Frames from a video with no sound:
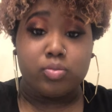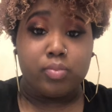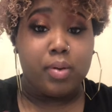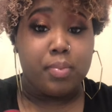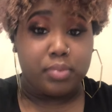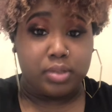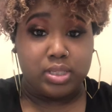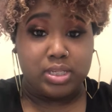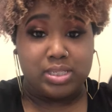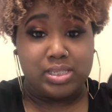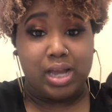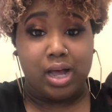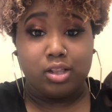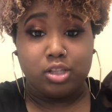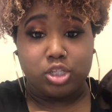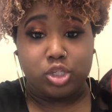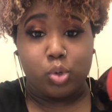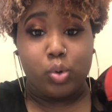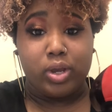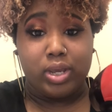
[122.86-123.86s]
remember, the style
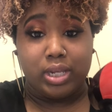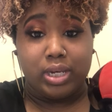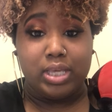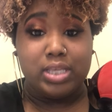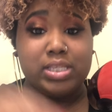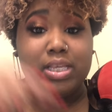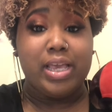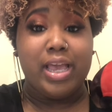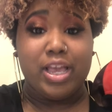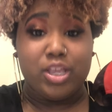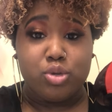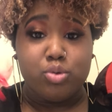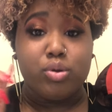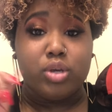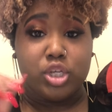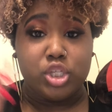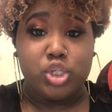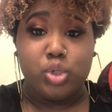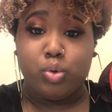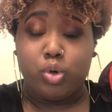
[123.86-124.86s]
is quick and easy, and you
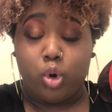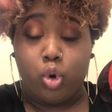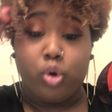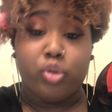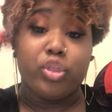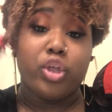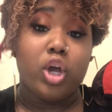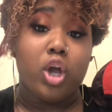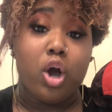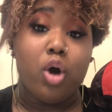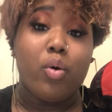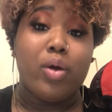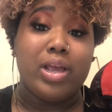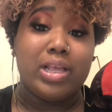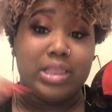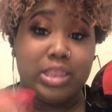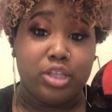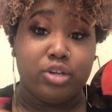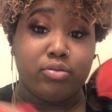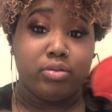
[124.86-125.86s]
can do it on the go
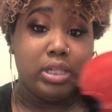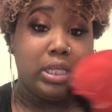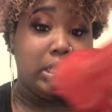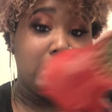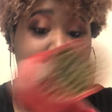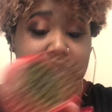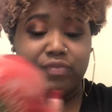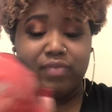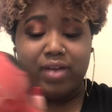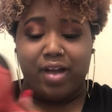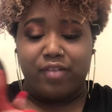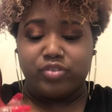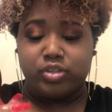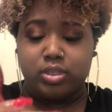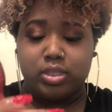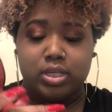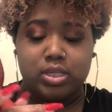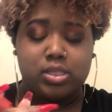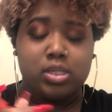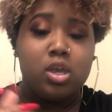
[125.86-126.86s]
and literally leave after
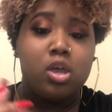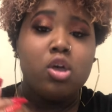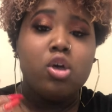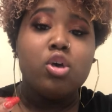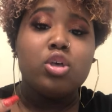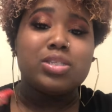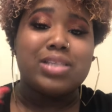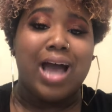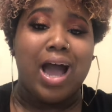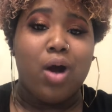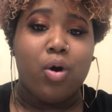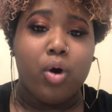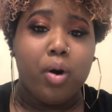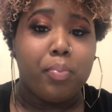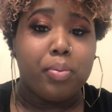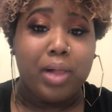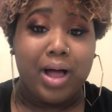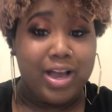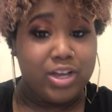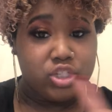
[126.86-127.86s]
this. So I'll
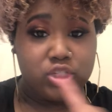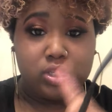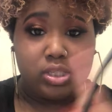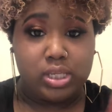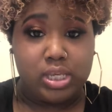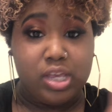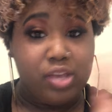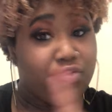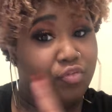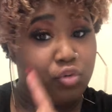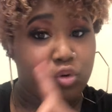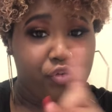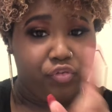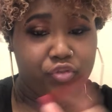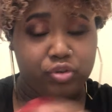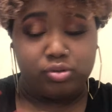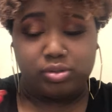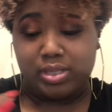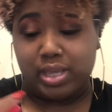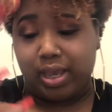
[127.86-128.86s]
apply just heat for a
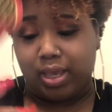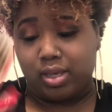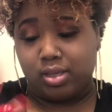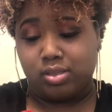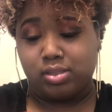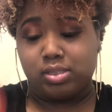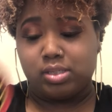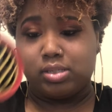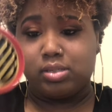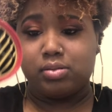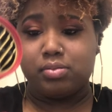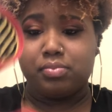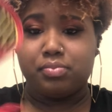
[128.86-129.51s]
few seconds.